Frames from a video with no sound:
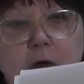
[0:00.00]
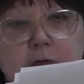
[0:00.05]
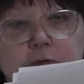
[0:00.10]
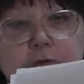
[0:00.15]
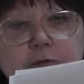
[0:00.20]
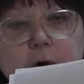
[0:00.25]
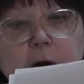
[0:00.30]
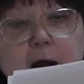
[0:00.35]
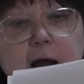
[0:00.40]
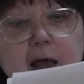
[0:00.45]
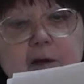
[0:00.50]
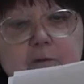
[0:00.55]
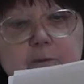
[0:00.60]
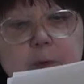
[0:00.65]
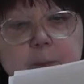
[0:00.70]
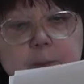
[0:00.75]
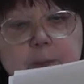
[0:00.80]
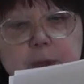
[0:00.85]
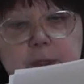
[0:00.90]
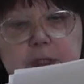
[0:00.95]
For I have
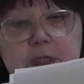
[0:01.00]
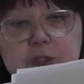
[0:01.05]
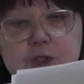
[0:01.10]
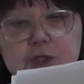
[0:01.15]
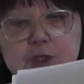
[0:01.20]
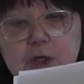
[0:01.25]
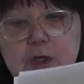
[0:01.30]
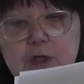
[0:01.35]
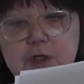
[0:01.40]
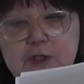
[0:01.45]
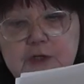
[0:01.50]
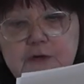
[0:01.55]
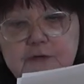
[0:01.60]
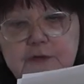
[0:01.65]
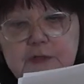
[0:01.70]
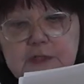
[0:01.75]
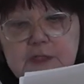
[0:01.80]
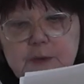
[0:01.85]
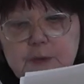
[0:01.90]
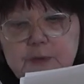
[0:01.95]
been put in charge of
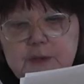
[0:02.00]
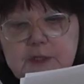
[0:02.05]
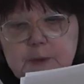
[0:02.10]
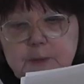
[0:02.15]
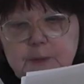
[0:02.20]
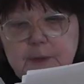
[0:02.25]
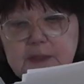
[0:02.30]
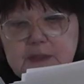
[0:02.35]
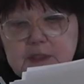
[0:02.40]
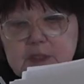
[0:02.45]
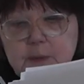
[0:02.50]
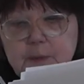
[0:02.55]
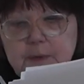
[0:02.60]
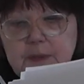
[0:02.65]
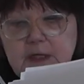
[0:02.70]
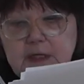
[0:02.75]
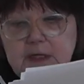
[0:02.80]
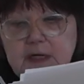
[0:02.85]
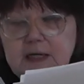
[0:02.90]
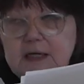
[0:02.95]
this
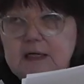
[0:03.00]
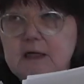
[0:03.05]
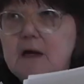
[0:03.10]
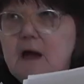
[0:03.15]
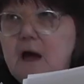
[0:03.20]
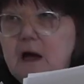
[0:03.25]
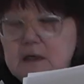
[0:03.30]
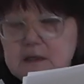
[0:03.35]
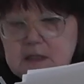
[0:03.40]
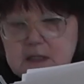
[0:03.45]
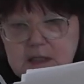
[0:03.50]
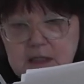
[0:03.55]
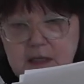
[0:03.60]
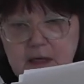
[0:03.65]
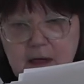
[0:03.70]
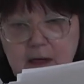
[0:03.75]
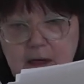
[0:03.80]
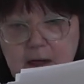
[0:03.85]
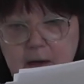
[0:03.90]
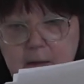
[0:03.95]
responsibility not
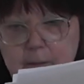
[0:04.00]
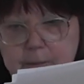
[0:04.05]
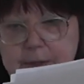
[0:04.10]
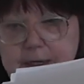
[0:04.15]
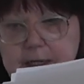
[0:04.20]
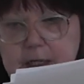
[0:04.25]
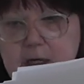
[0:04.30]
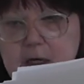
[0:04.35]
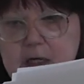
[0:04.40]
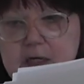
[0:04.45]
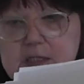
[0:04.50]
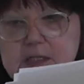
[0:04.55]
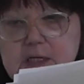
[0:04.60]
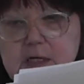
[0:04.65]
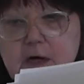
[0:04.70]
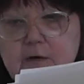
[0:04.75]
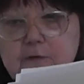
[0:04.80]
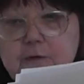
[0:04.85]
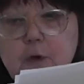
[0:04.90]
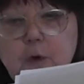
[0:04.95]
because
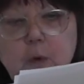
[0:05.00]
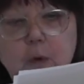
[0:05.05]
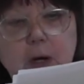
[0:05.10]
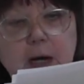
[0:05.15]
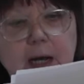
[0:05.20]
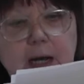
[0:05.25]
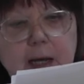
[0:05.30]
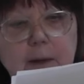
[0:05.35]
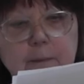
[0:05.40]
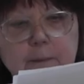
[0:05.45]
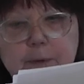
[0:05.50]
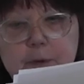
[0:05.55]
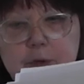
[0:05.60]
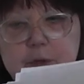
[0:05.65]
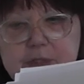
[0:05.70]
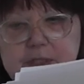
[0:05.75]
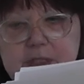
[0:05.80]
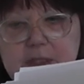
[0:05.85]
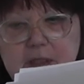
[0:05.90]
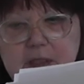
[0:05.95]
of who I am
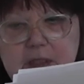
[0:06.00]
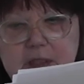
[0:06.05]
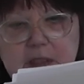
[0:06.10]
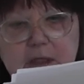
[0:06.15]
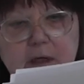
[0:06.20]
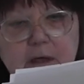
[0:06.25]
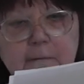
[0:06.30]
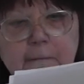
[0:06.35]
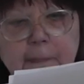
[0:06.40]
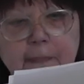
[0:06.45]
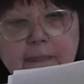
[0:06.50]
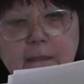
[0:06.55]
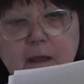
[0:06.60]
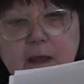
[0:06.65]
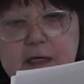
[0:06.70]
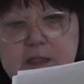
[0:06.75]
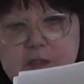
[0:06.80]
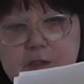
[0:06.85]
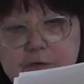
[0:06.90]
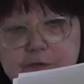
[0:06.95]
personally,
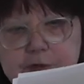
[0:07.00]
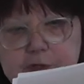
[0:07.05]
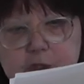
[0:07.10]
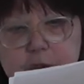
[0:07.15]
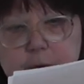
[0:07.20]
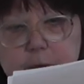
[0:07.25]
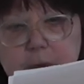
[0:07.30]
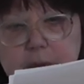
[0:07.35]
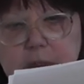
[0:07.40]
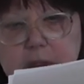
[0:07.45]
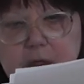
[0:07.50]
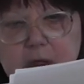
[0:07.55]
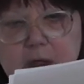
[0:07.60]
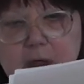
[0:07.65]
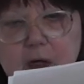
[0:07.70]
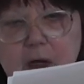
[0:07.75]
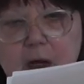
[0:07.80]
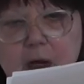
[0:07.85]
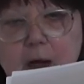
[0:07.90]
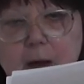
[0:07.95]
individually,
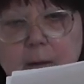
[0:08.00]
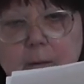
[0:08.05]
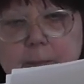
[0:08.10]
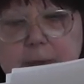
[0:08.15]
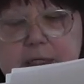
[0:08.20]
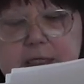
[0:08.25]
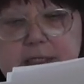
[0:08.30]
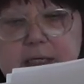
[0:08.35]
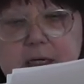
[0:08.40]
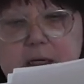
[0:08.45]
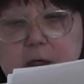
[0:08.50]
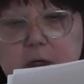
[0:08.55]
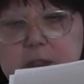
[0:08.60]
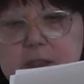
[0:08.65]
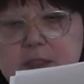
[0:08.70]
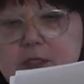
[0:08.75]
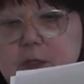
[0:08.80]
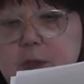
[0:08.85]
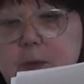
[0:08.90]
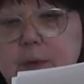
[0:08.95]
but as a
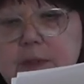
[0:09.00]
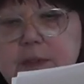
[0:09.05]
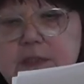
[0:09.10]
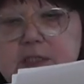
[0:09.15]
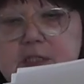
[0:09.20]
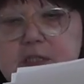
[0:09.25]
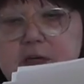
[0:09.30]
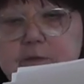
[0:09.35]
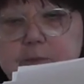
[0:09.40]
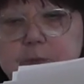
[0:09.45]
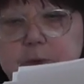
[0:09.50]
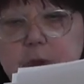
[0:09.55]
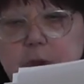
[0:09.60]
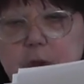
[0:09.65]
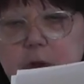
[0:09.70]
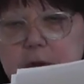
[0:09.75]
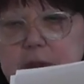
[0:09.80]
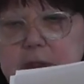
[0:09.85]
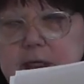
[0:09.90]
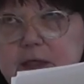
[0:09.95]
consequence of
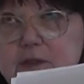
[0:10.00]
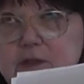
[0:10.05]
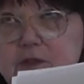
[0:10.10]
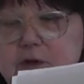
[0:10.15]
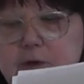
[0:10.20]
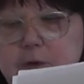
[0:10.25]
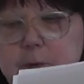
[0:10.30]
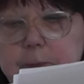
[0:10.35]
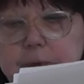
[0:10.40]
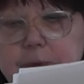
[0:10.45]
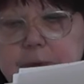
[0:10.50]
belonging to the